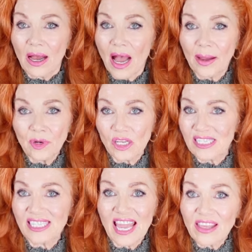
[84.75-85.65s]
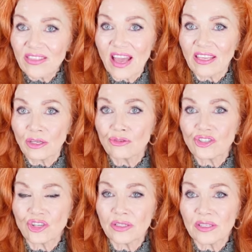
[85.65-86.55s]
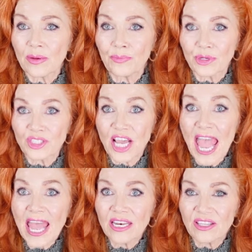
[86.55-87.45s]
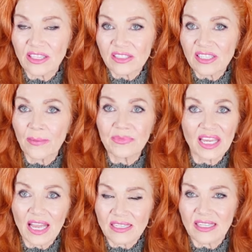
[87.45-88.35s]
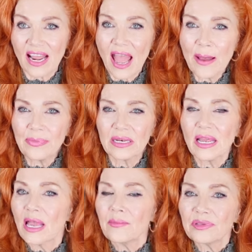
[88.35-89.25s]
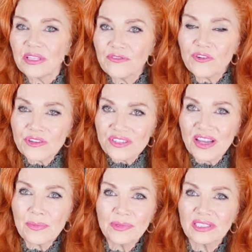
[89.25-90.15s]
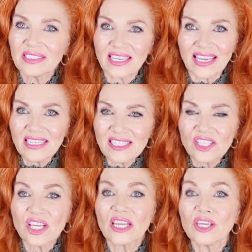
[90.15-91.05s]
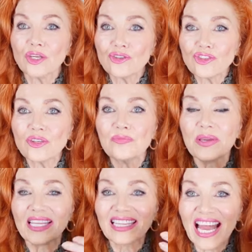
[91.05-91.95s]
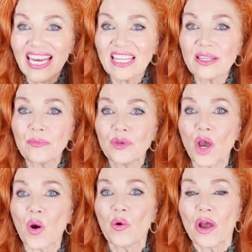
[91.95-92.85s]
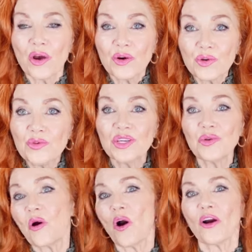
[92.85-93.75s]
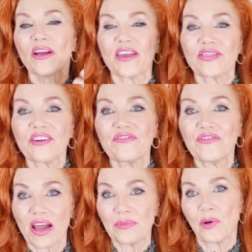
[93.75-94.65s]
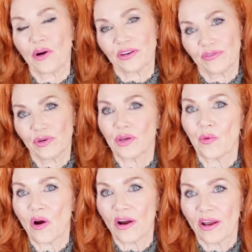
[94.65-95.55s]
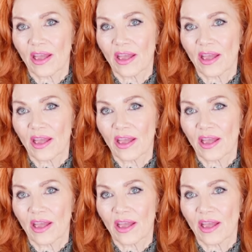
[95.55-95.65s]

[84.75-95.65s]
I'm not saying that you should pretend that something hasn't happened, but the first couple of dates, you should be letting them know who you are, the fun part of who you are.